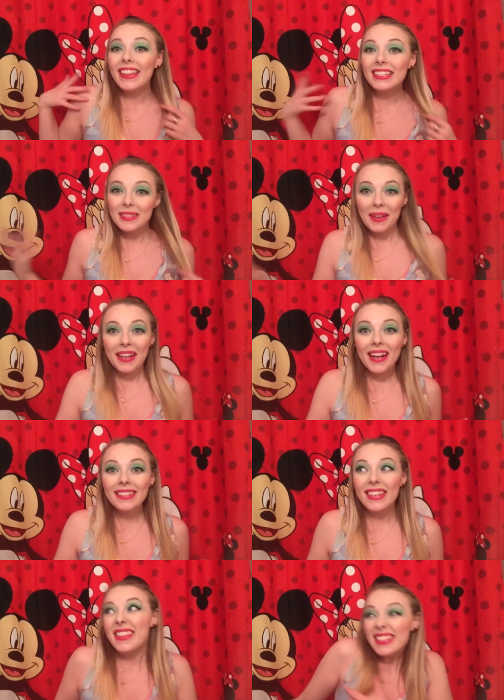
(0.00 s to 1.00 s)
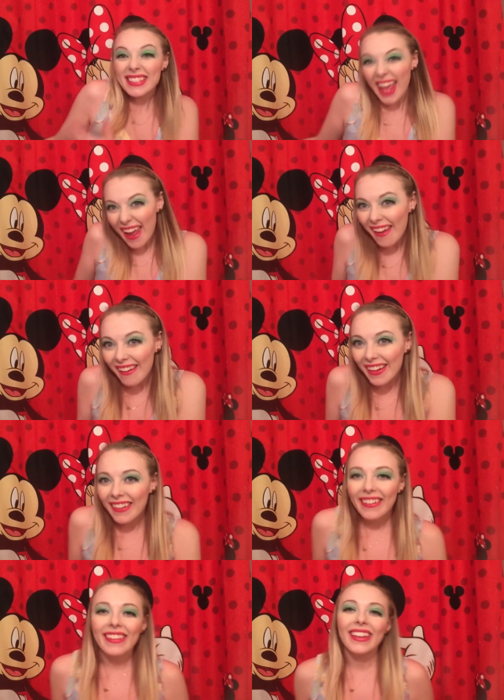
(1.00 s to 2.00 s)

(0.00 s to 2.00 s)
this is my cousin. This is Ariel.